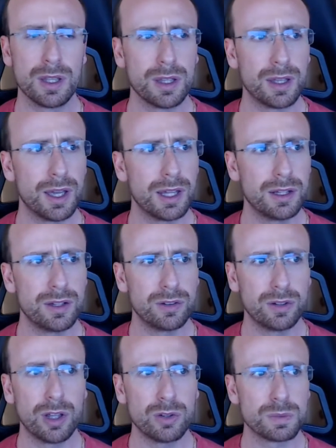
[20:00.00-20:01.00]
And
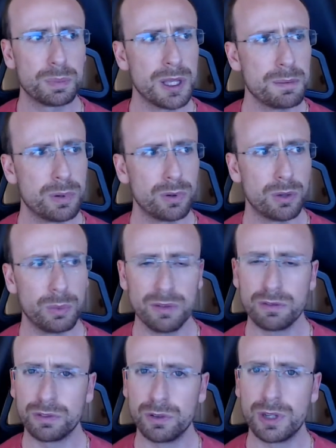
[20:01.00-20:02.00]
those people that went
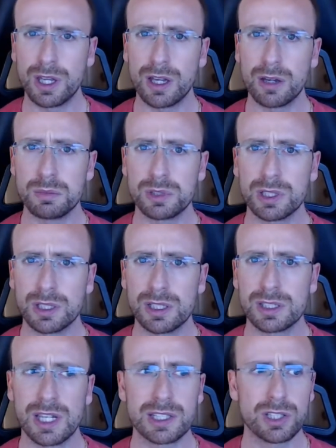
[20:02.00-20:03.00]
through that homesickness
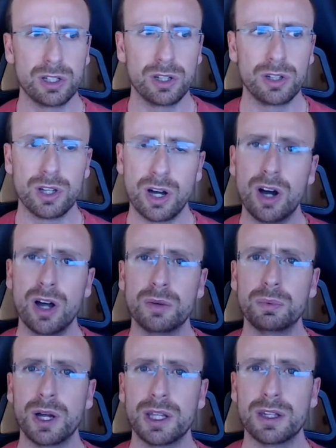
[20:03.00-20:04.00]
had to learn the hard
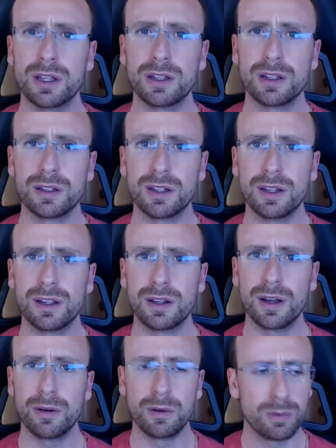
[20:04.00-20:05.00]
way that,
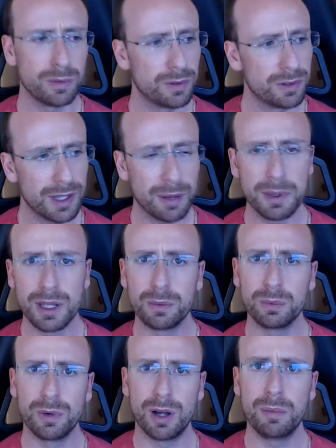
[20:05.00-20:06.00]
oh, damn it,
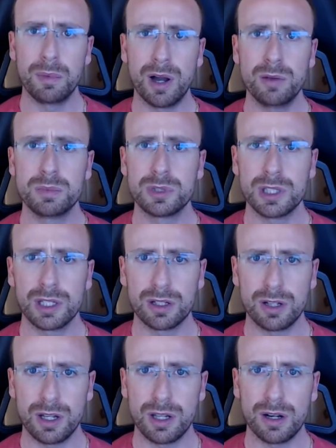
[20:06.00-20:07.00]
I'm homesick,
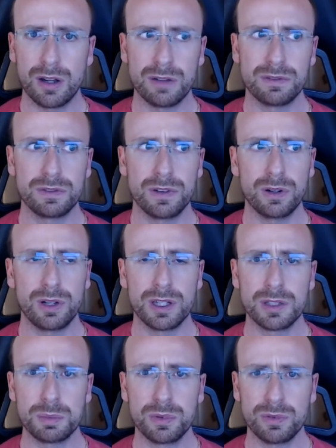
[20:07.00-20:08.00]
like, and I haven't felt like this
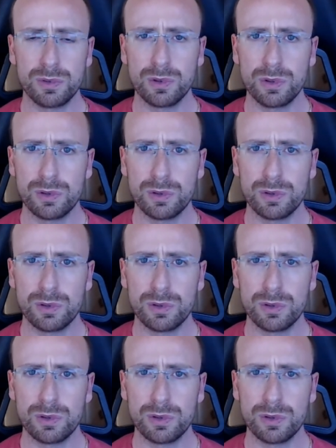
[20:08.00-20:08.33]
before.